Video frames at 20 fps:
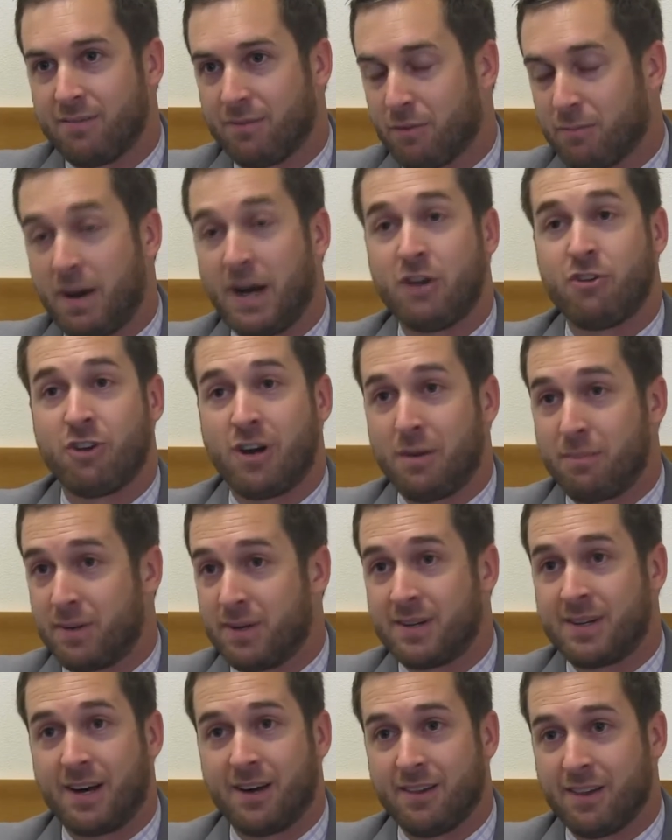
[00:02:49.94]
It's my job
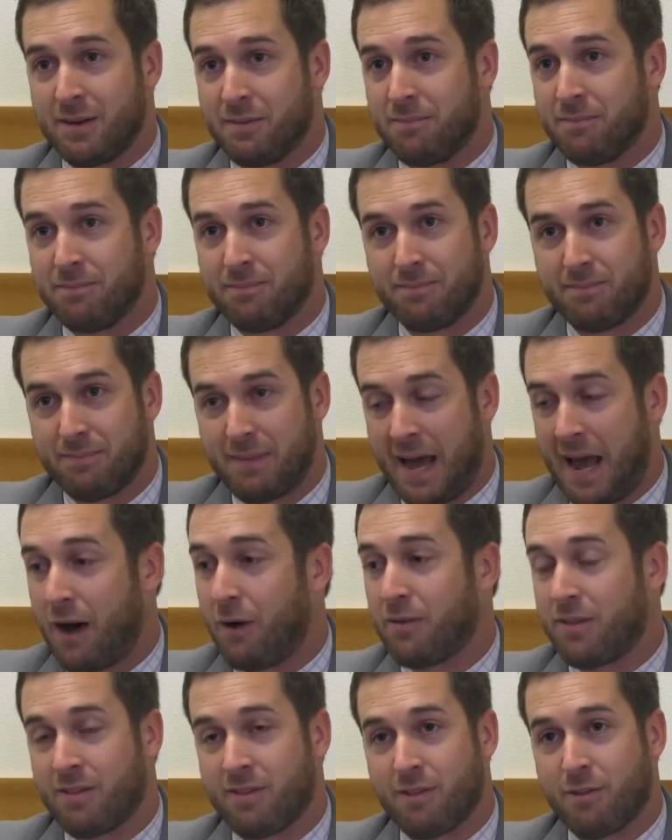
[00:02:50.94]
to tell them
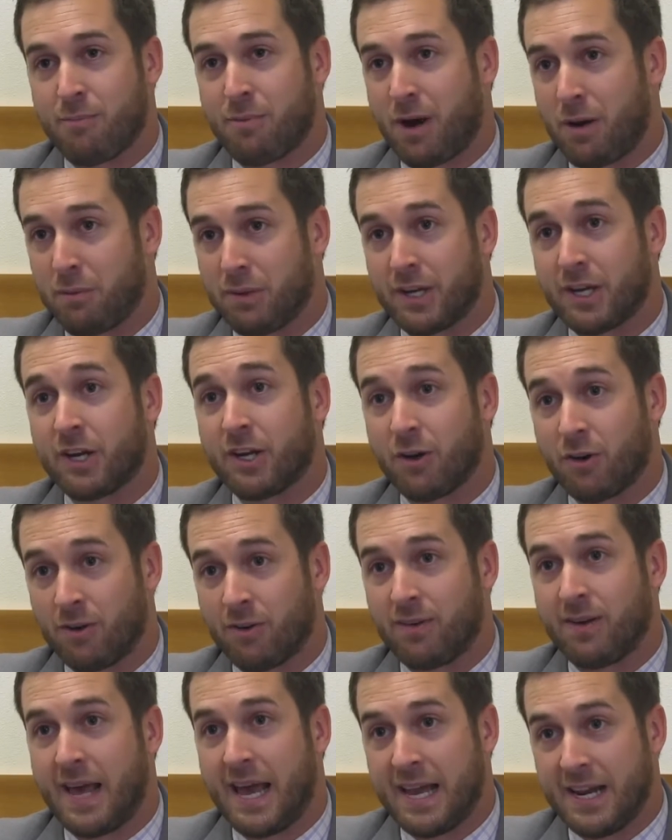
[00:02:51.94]
how this is probably
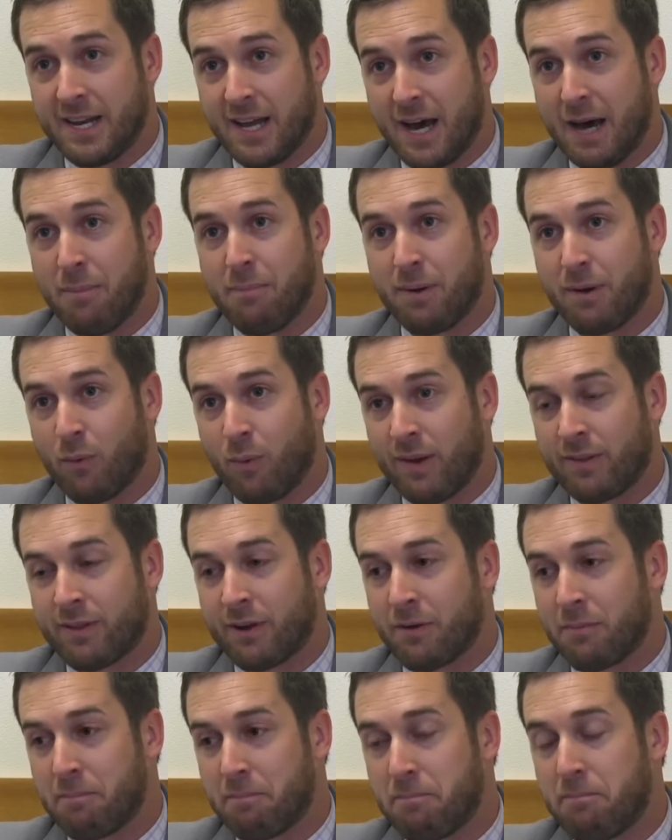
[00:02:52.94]
gonna end up and what
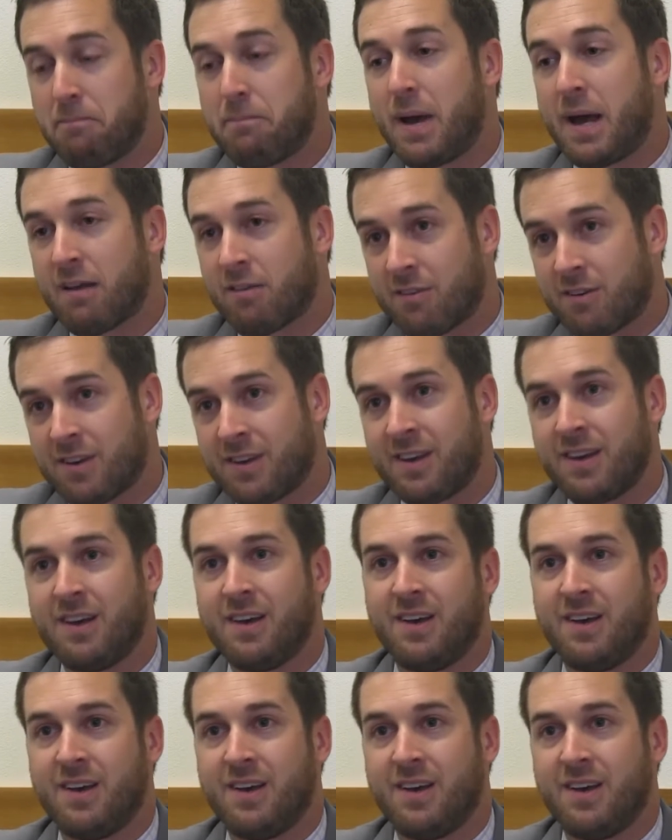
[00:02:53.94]
their best